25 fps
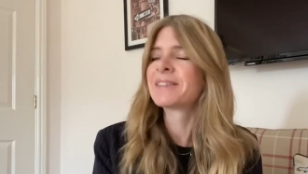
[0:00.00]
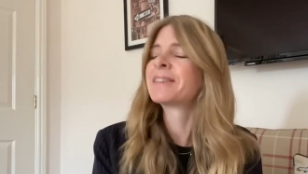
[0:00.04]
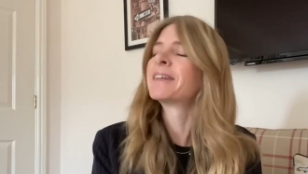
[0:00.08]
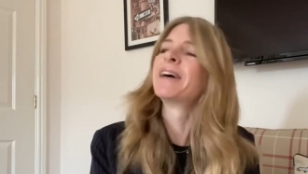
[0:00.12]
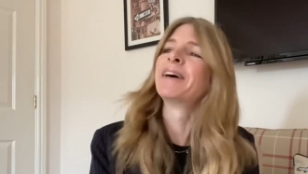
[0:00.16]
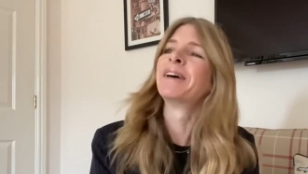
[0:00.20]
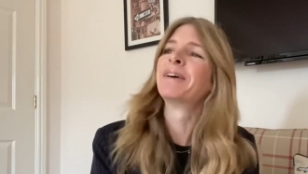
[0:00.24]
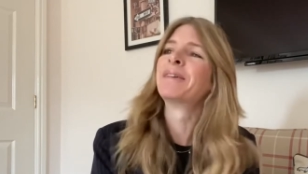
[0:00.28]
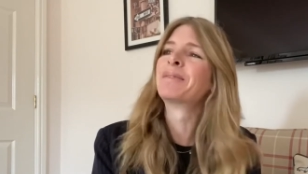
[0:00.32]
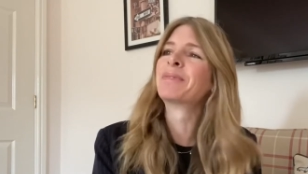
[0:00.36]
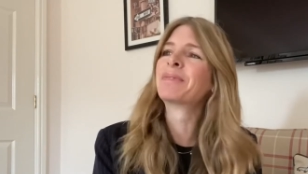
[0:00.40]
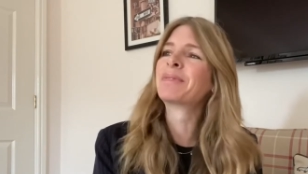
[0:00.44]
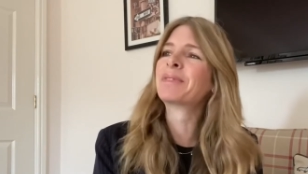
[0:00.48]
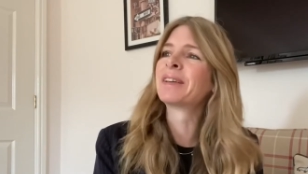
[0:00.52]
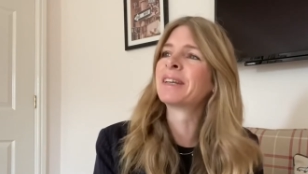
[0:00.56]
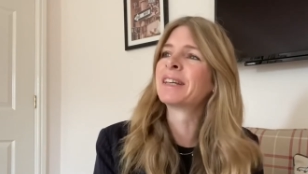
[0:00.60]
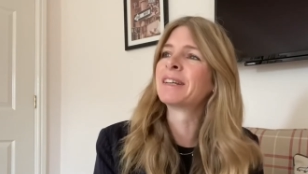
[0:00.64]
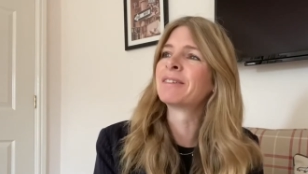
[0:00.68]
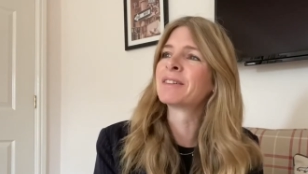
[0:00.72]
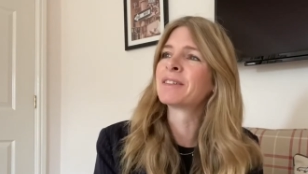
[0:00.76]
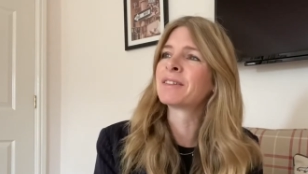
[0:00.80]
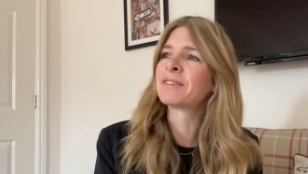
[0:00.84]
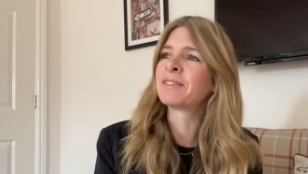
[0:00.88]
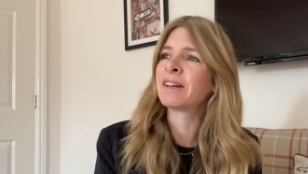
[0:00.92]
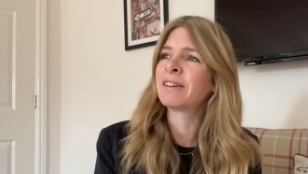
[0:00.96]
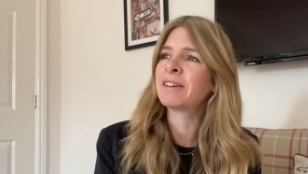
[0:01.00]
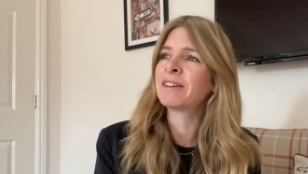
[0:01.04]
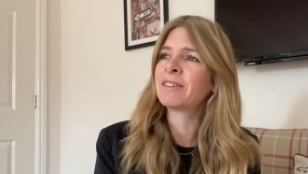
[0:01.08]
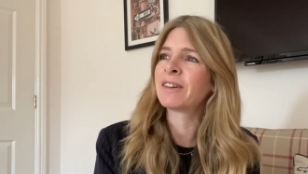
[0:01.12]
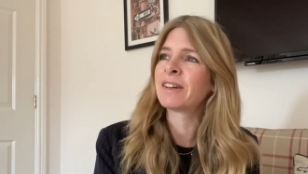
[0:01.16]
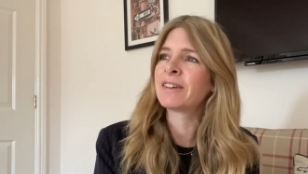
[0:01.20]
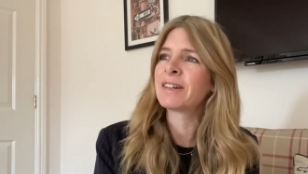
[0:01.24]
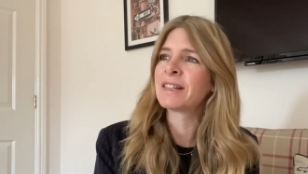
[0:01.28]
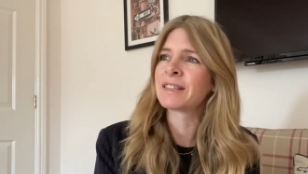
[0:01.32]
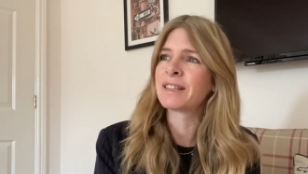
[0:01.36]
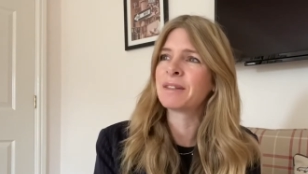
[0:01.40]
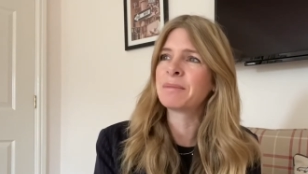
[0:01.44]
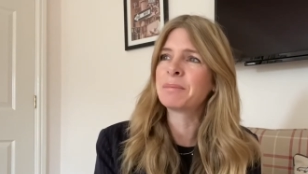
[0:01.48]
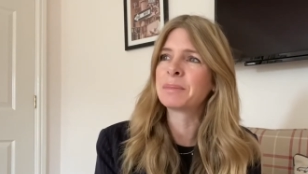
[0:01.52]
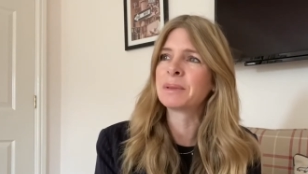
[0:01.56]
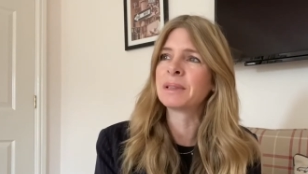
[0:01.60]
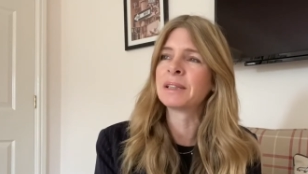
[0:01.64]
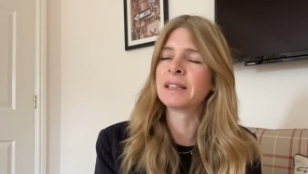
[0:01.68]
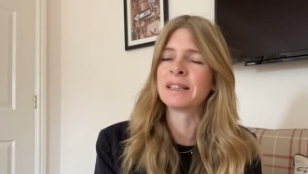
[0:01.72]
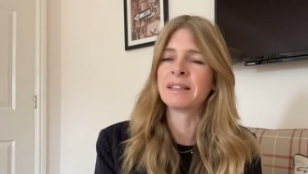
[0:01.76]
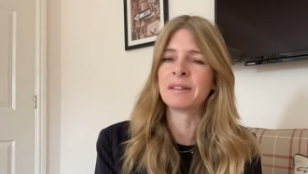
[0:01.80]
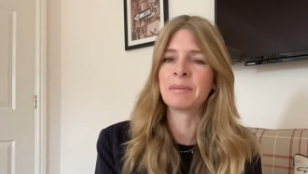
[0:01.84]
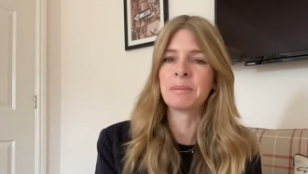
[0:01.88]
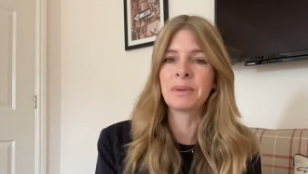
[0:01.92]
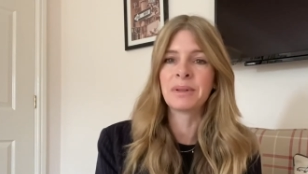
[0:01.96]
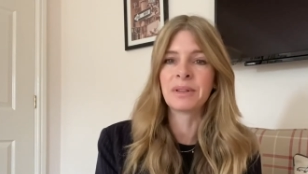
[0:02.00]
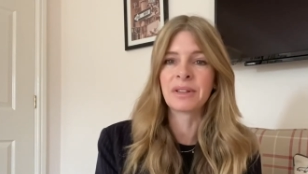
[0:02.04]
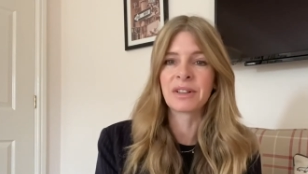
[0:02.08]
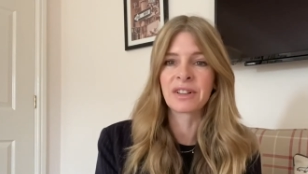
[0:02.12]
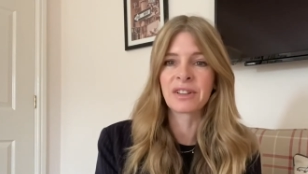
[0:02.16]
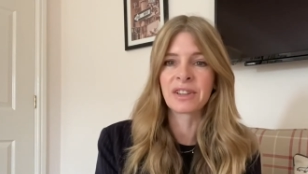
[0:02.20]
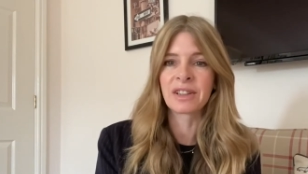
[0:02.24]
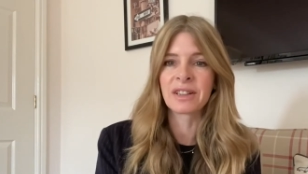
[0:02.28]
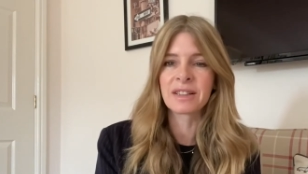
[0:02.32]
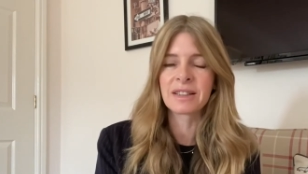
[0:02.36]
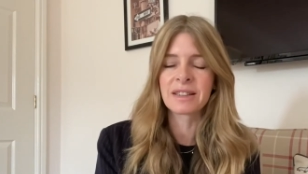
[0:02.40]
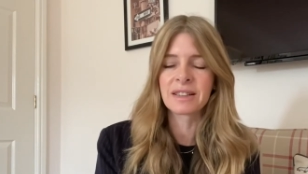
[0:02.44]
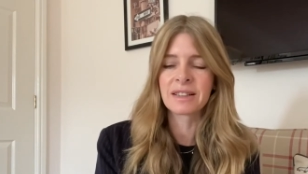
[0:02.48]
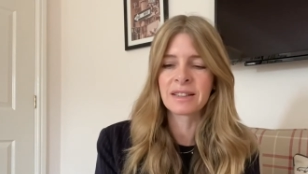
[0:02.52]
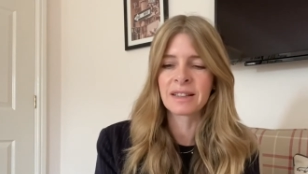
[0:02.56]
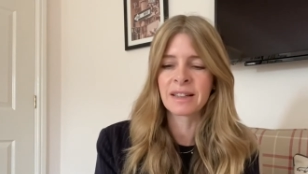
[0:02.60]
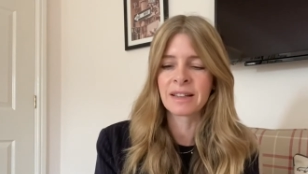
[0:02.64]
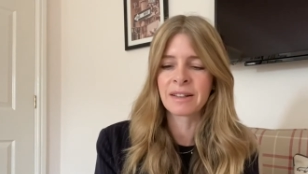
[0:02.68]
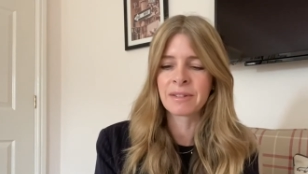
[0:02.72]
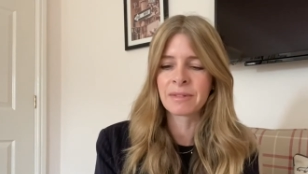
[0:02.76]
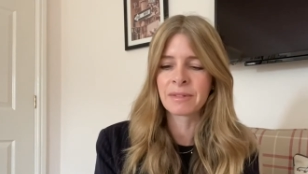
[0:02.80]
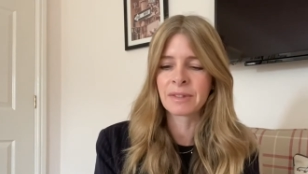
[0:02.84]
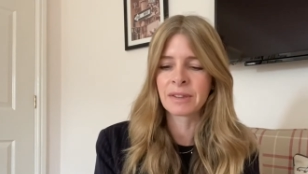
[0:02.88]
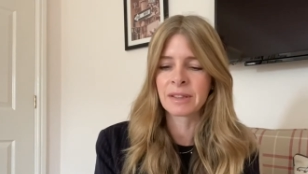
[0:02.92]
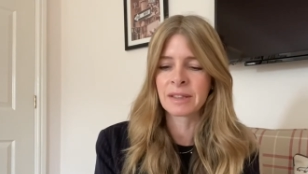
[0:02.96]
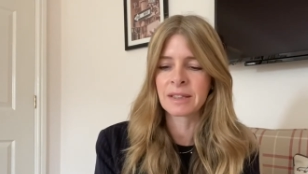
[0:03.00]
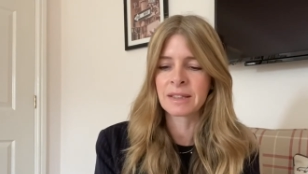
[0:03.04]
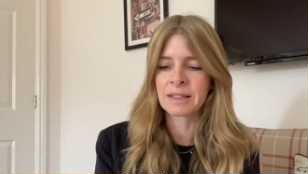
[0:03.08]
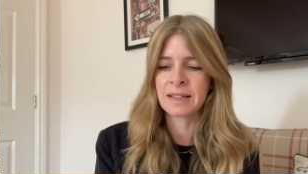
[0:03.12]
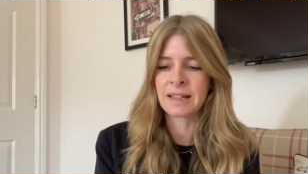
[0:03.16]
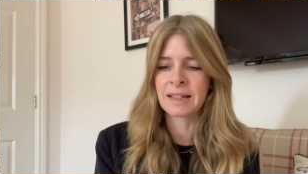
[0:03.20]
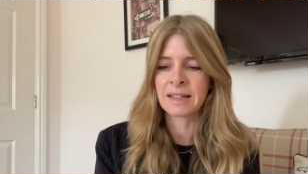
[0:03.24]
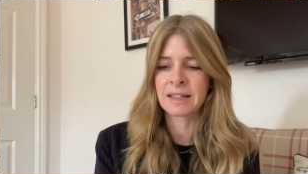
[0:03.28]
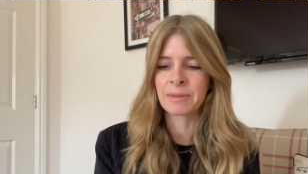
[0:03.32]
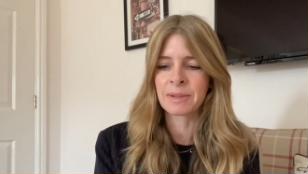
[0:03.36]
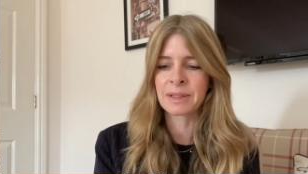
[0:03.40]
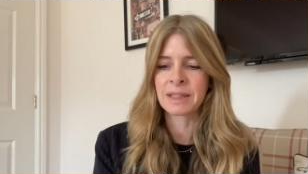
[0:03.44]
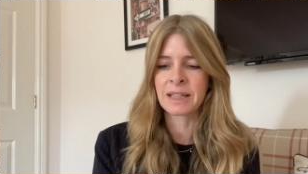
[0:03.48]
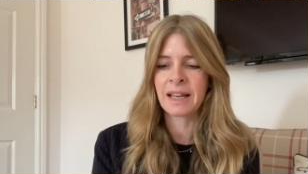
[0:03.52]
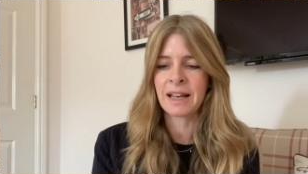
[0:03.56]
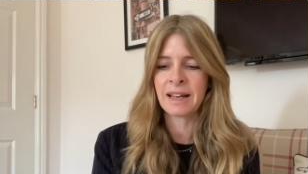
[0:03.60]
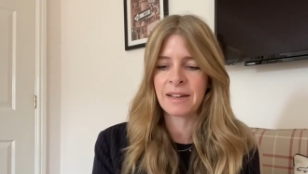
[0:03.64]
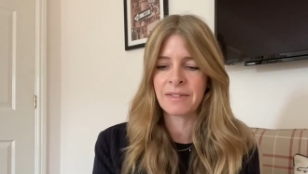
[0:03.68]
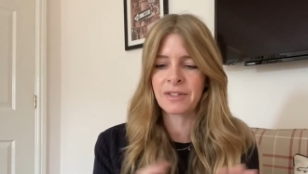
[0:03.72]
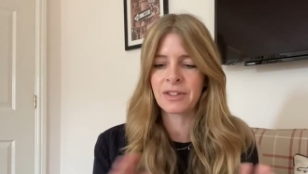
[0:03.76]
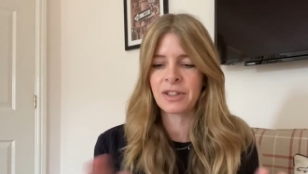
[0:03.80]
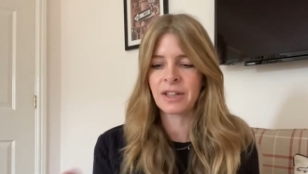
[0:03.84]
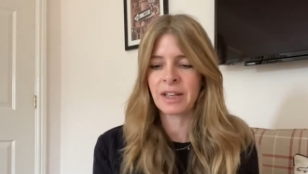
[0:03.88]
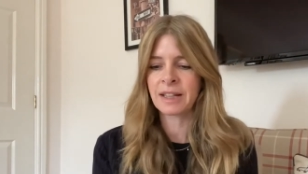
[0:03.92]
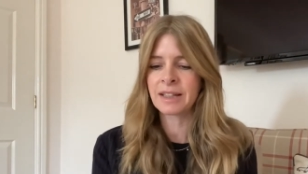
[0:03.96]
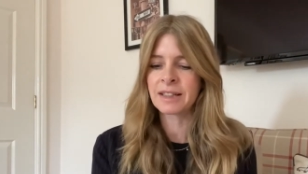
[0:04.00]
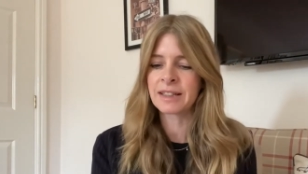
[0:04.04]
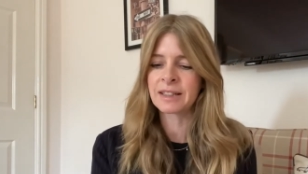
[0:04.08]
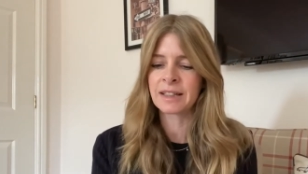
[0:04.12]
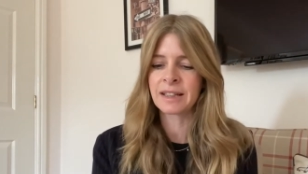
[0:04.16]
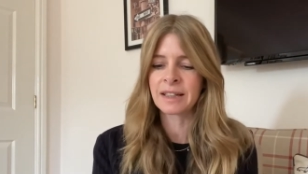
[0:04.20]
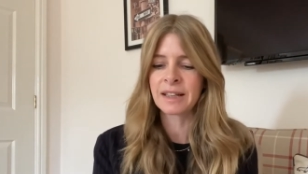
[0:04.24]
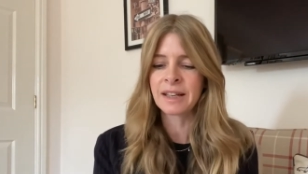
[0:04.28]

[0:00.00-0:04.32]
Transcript: and it was a very, very simple little book that said it was life-changing.